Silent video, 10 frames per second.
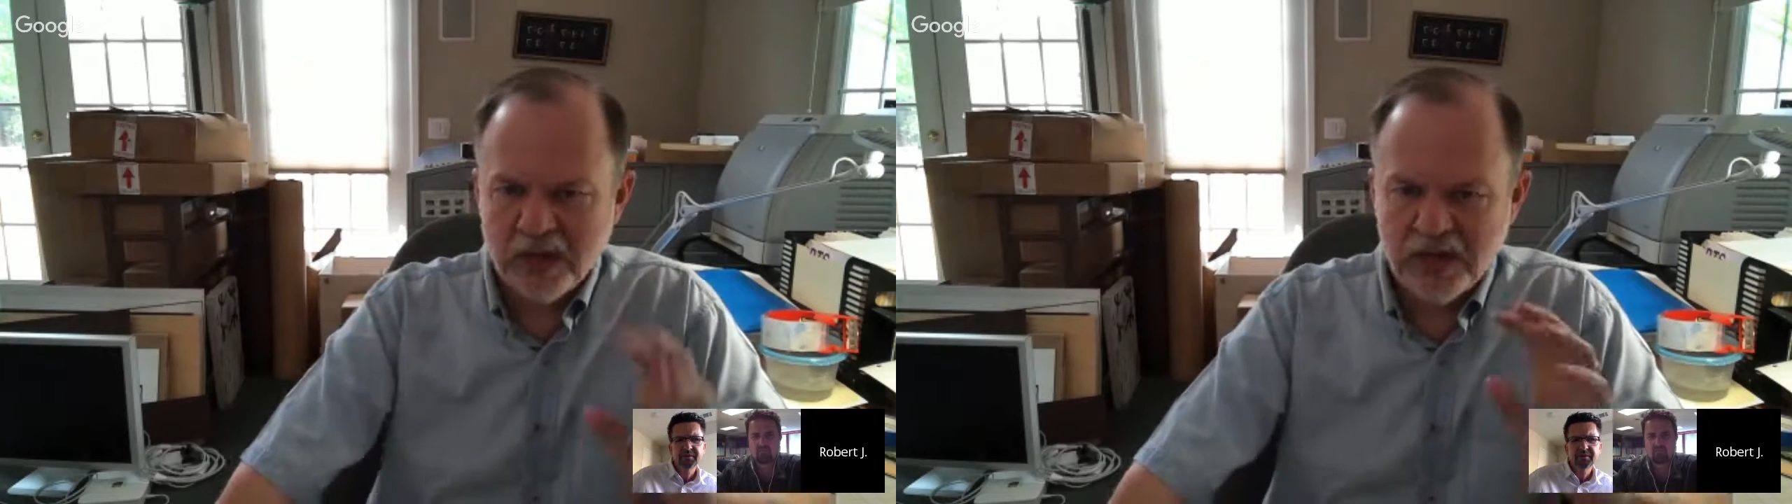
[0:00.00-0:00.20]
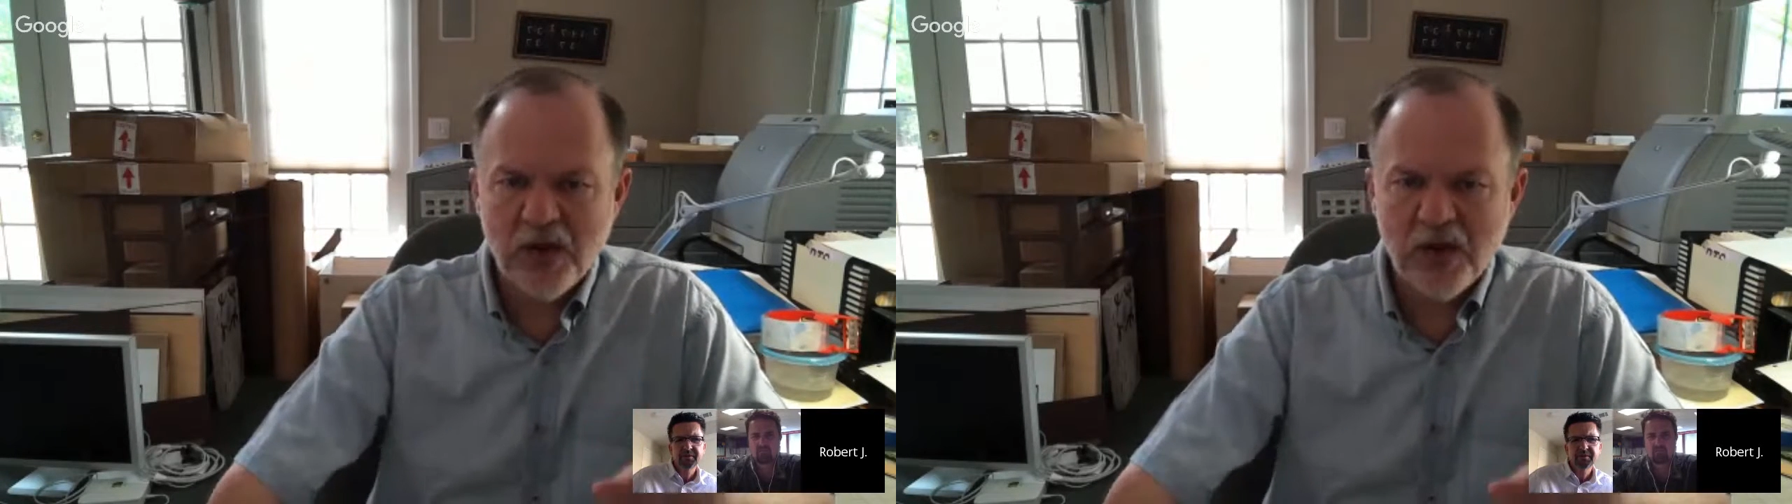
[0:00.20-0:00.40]

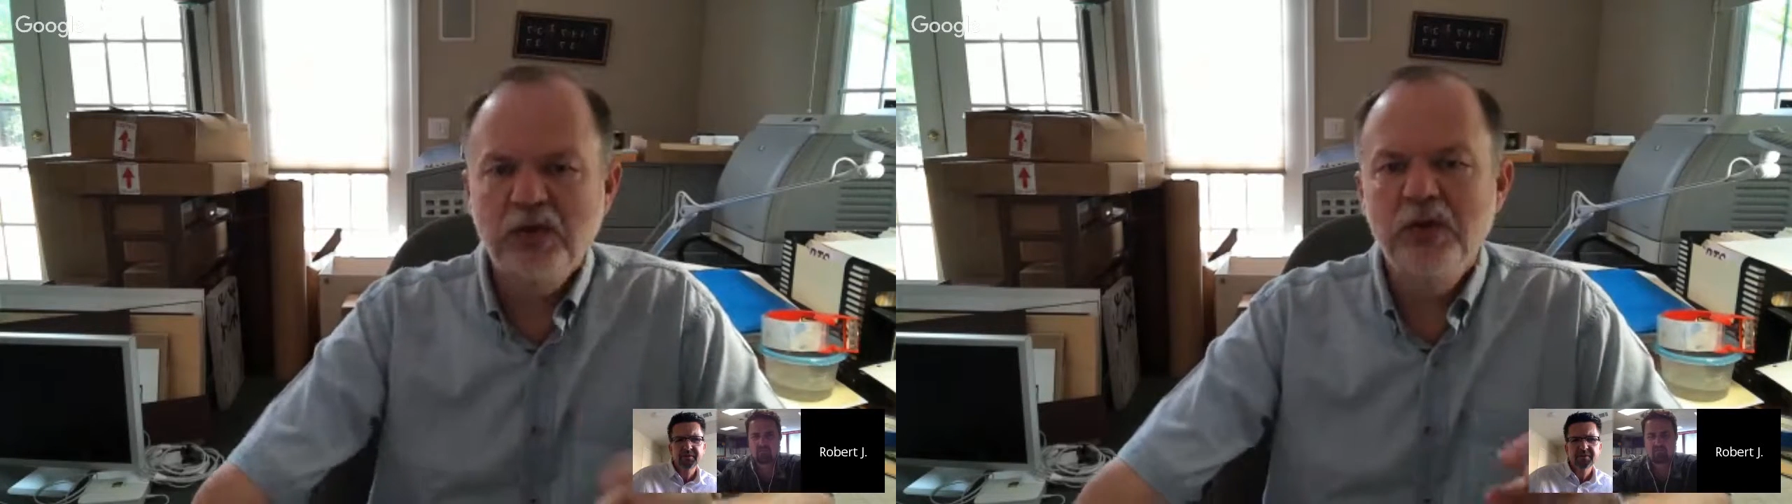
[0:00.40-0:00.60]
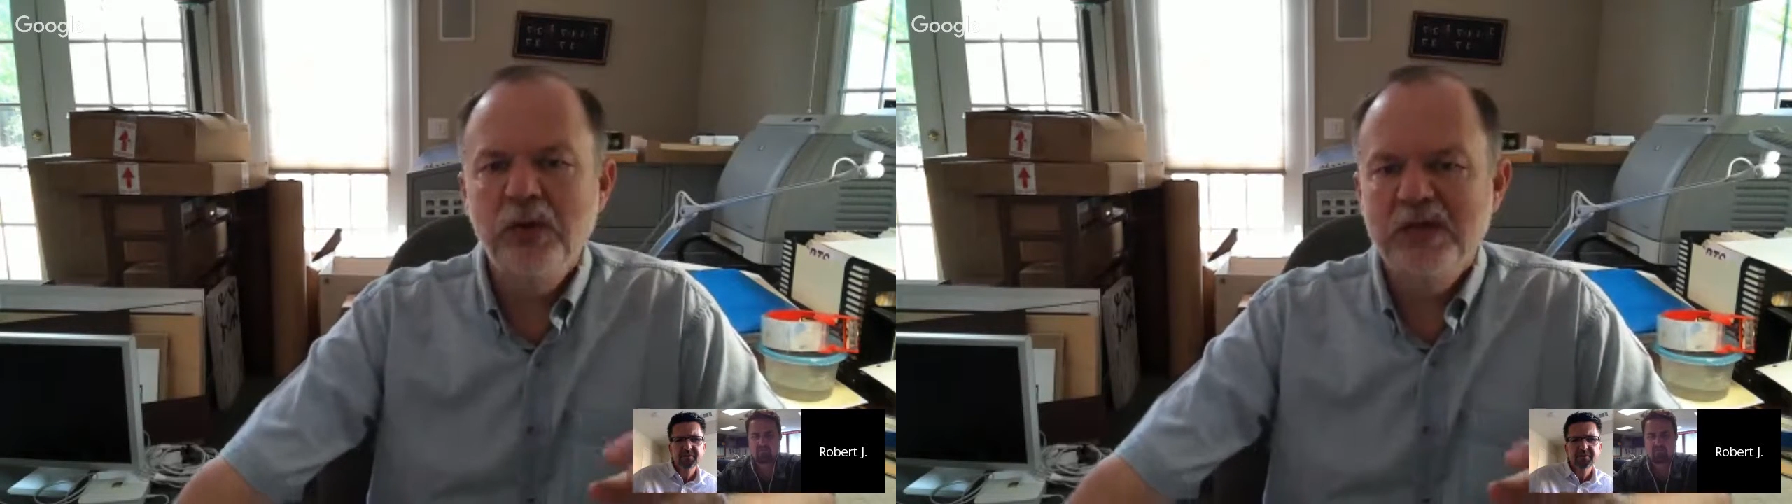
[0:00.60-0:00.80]

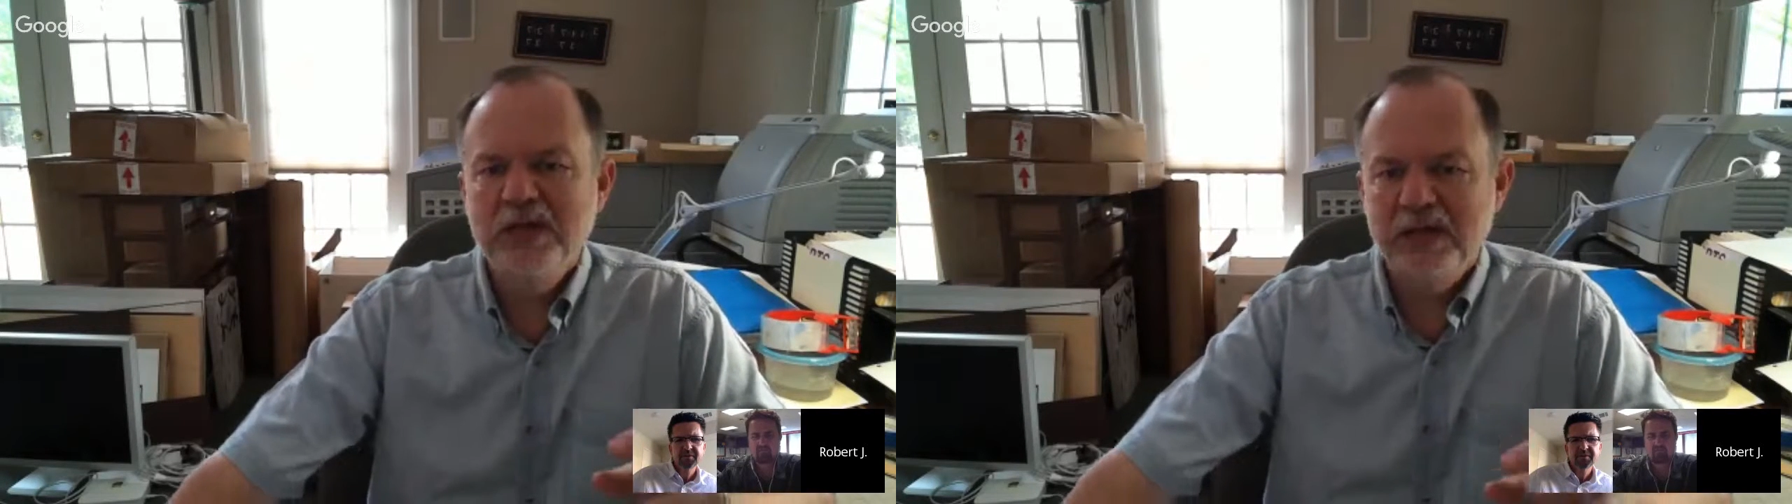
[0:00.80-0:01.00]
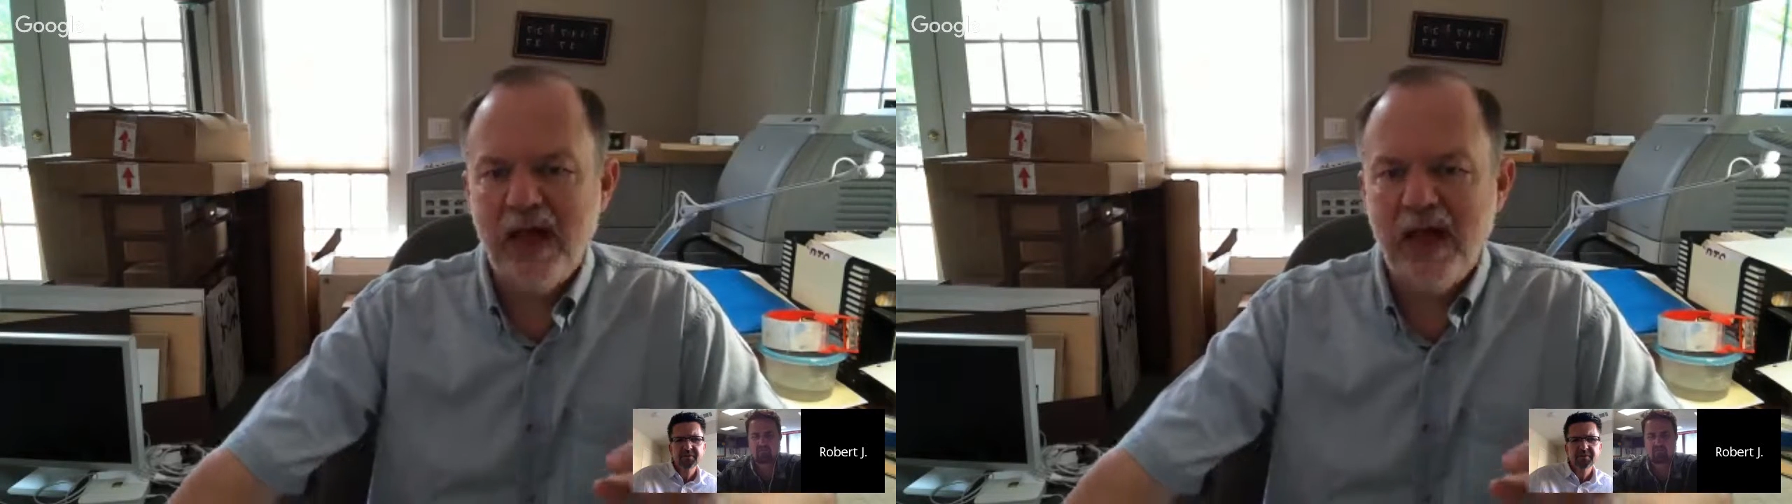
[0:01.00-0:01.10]
Sudoku is